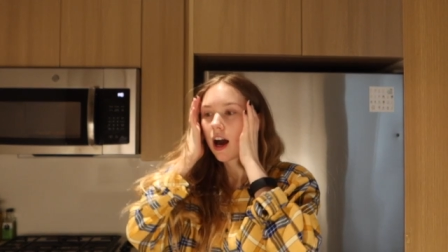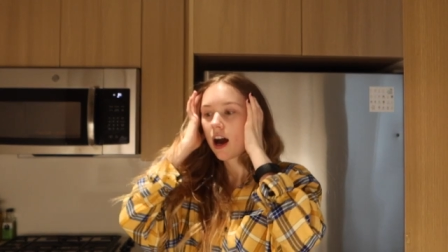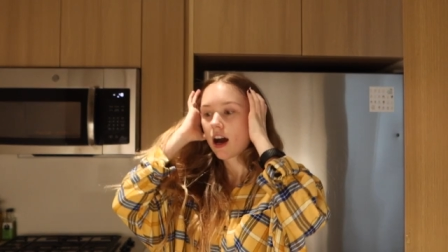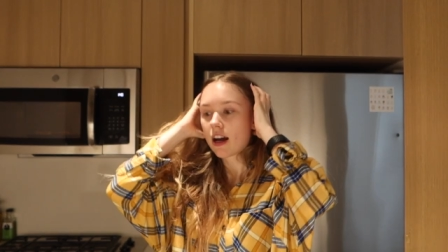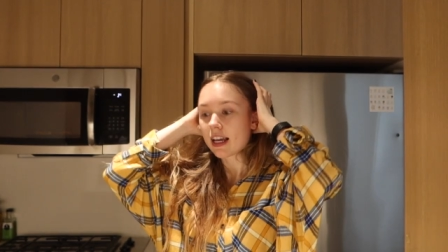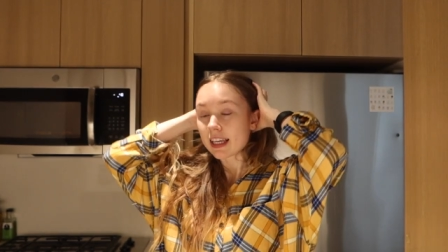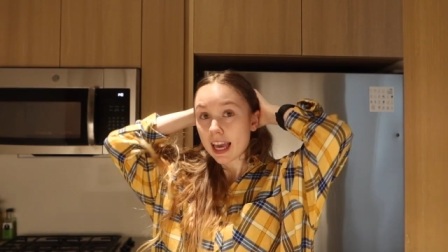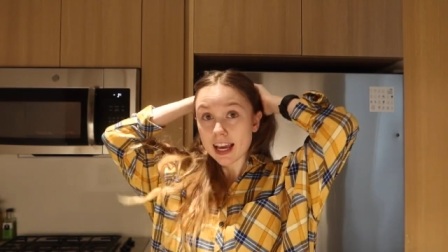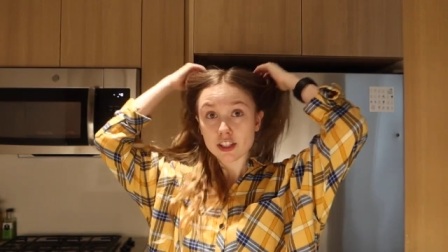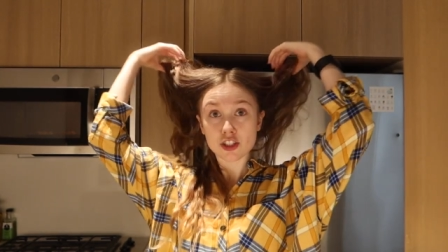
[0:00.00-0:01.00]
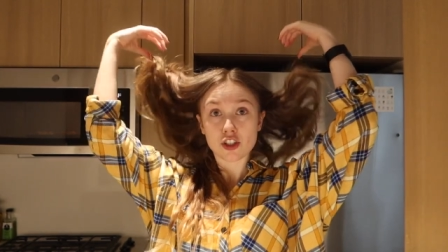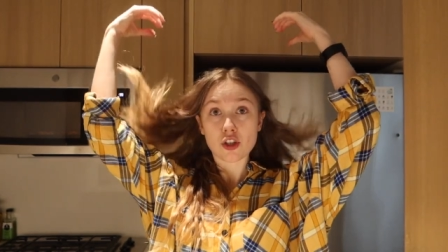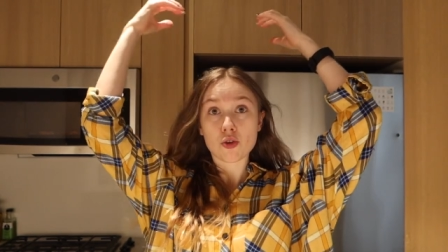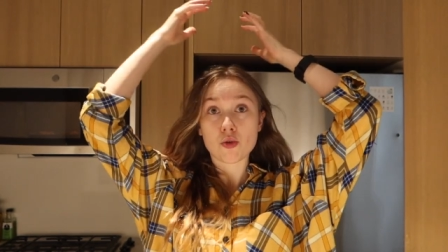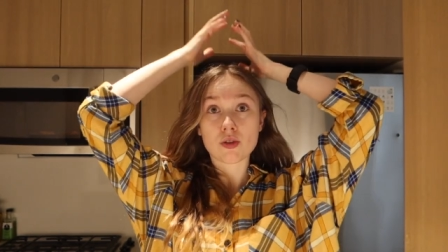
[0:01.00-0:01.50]
Uh, in case
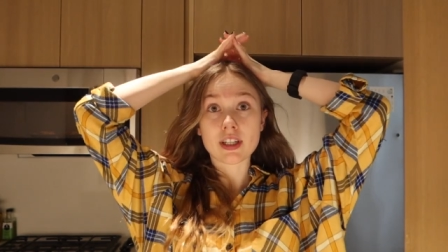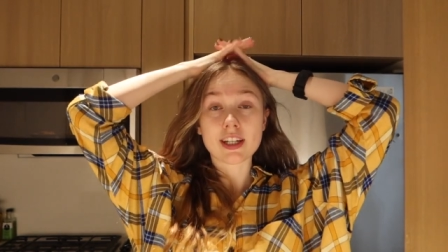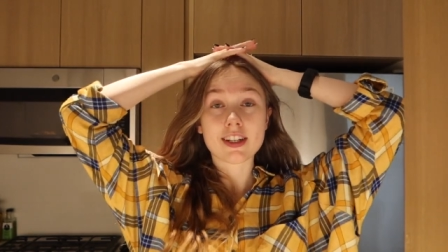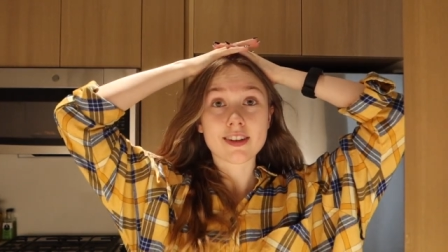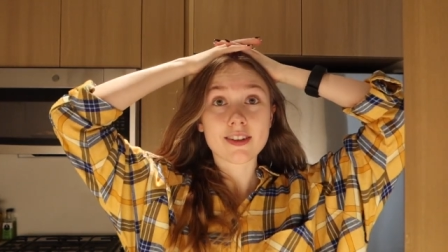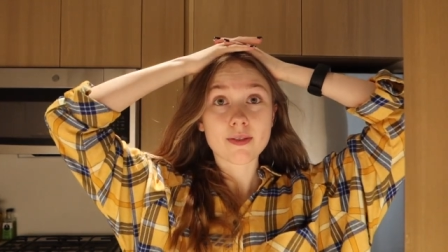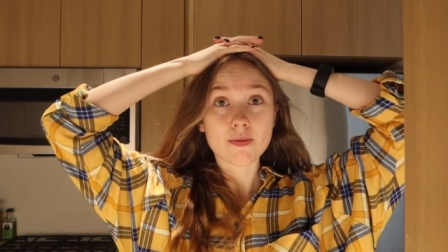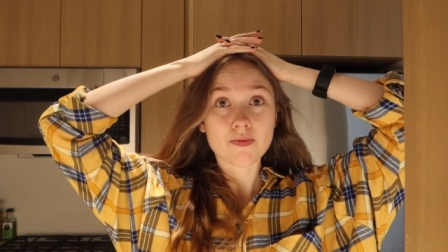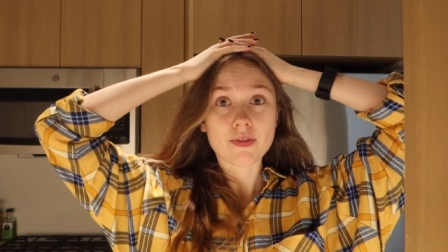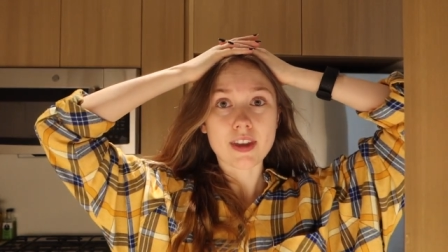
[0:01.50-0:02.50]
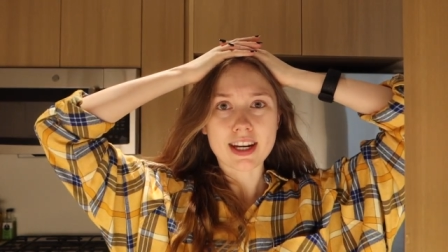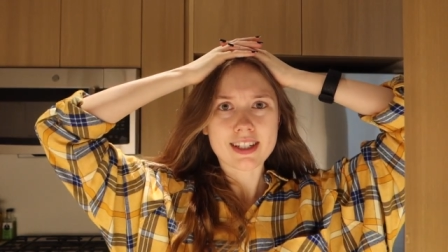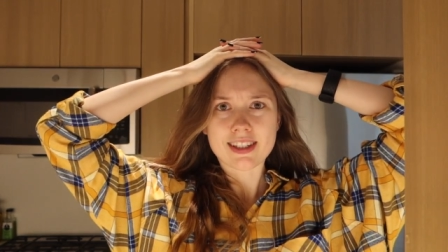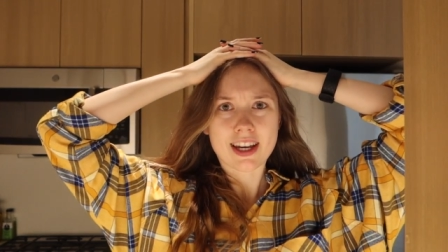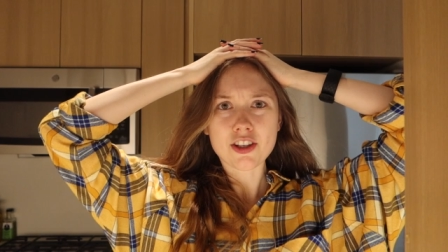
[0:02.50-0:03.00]
you didn't, I
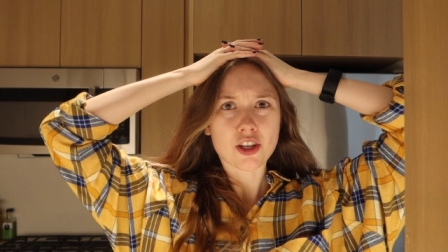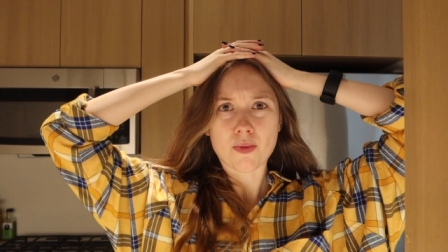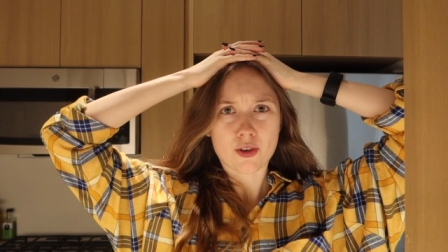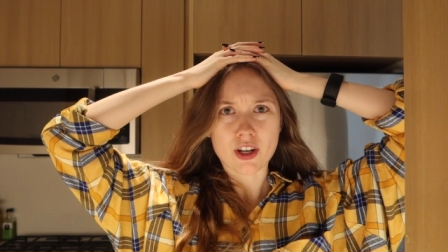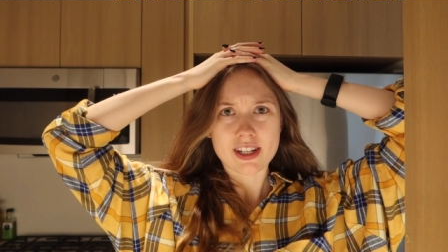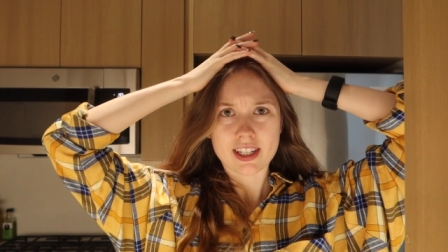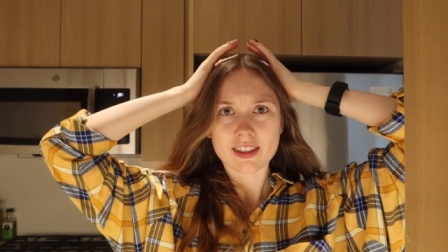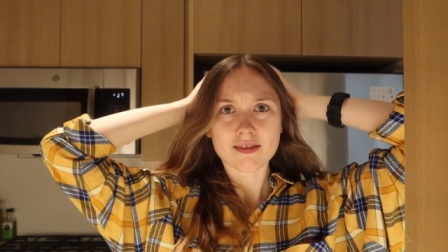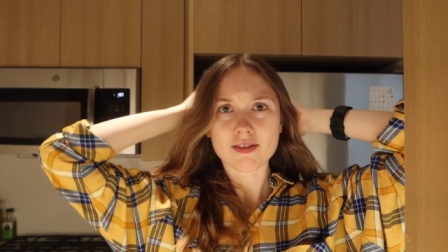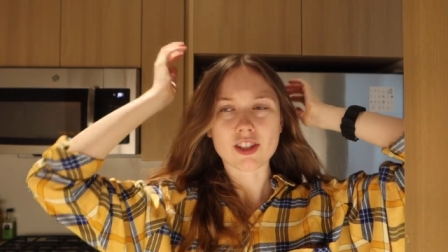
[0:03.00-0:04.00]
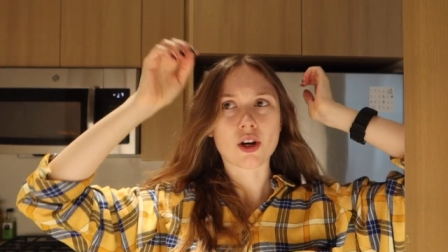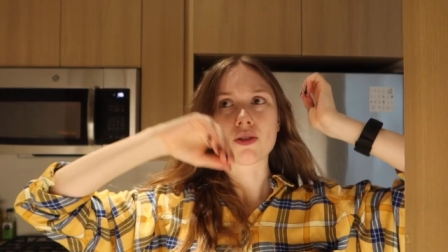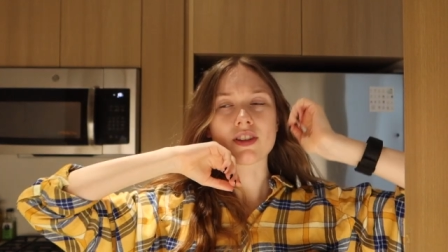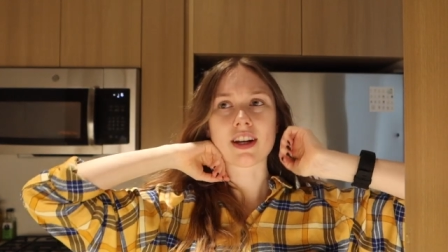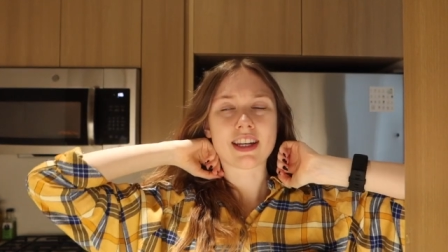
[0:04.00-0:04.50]
didn't tell you, which I didn't, so
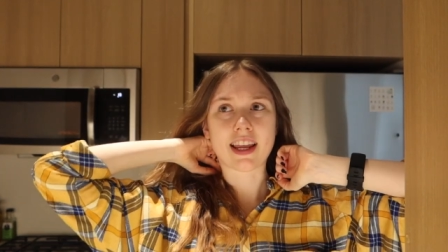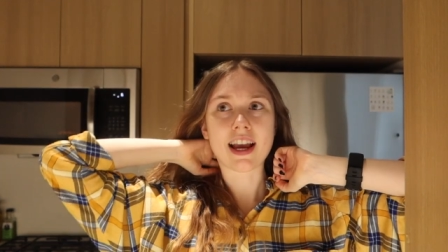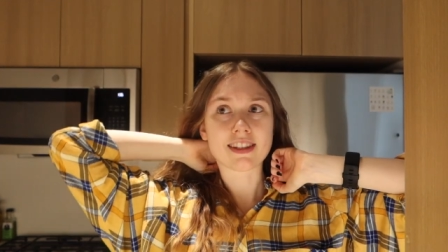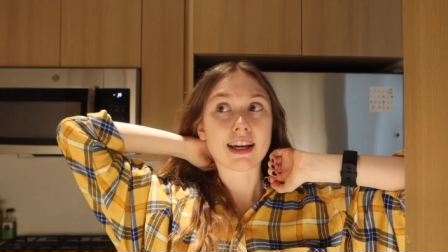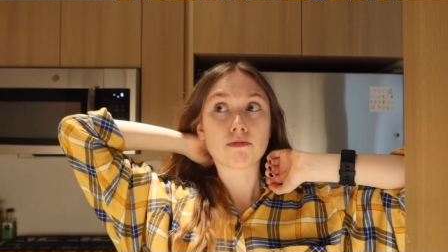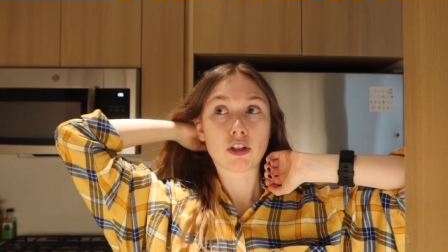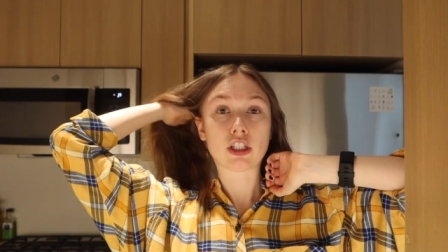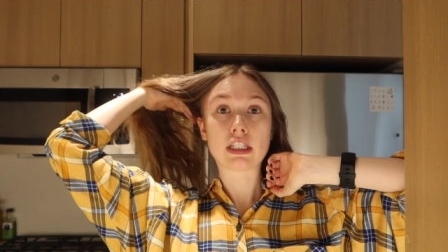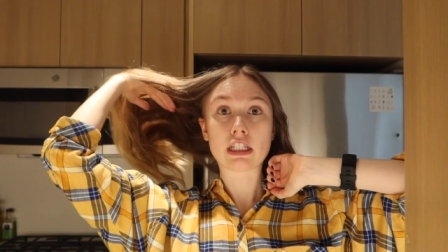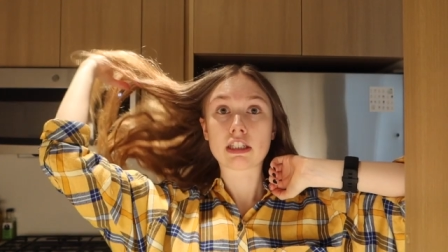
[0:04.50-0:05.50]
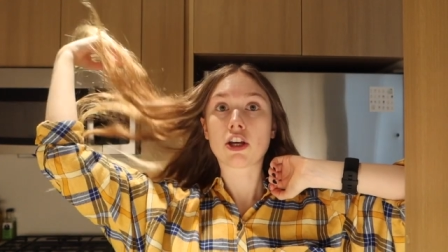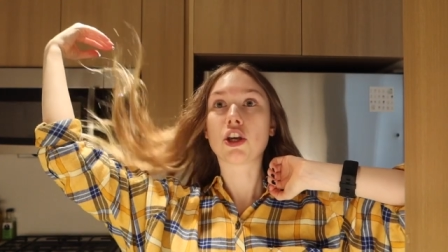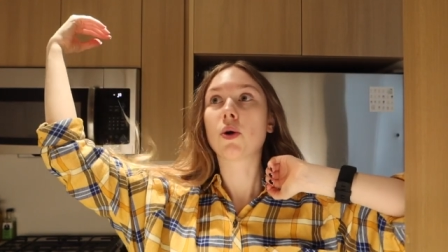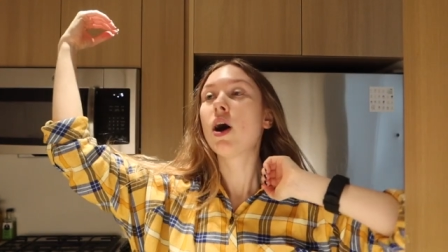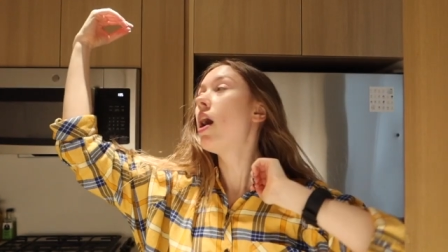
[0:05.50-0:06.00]
it's not in case, I literally didn't tell
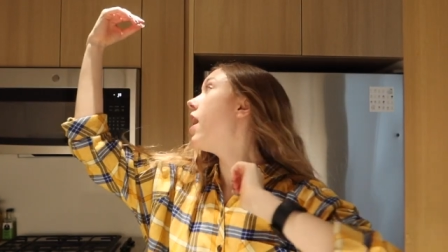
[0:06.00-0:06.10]
you.